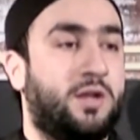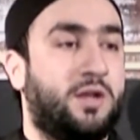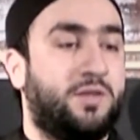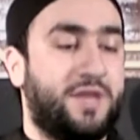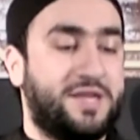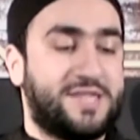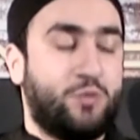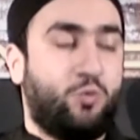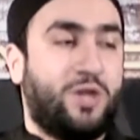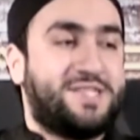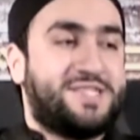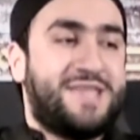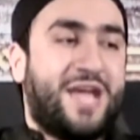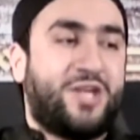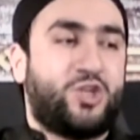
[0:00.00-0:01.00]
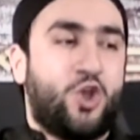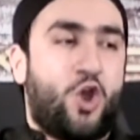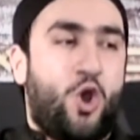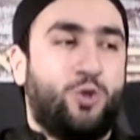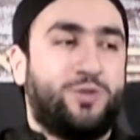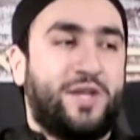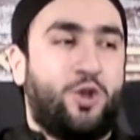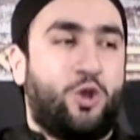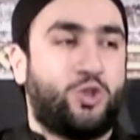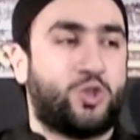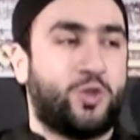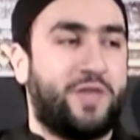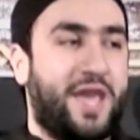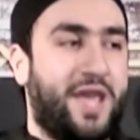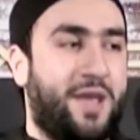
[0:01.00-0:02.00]
They said, what's that you're holding on
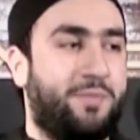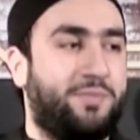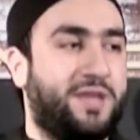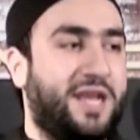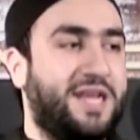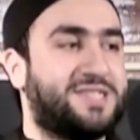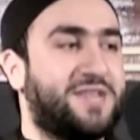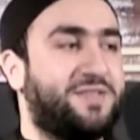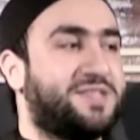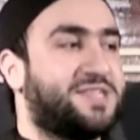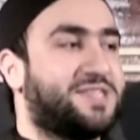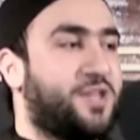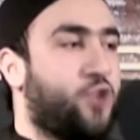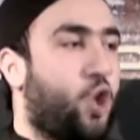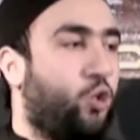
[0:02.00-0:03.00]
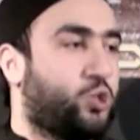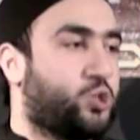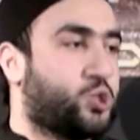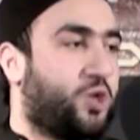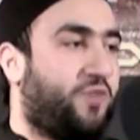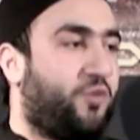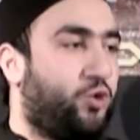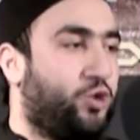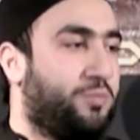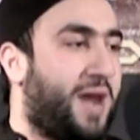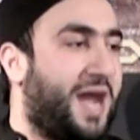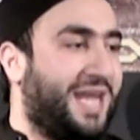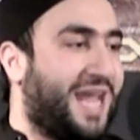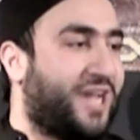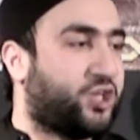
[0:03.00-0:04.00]
to there? He said, this is the notes of all
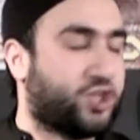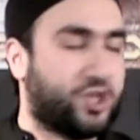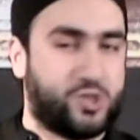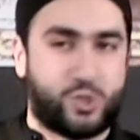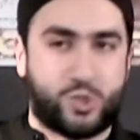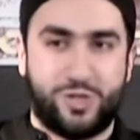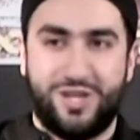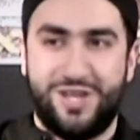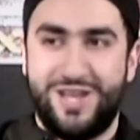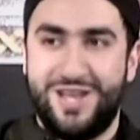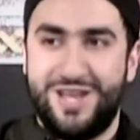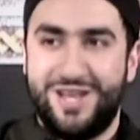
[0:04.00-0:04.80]
my lectures.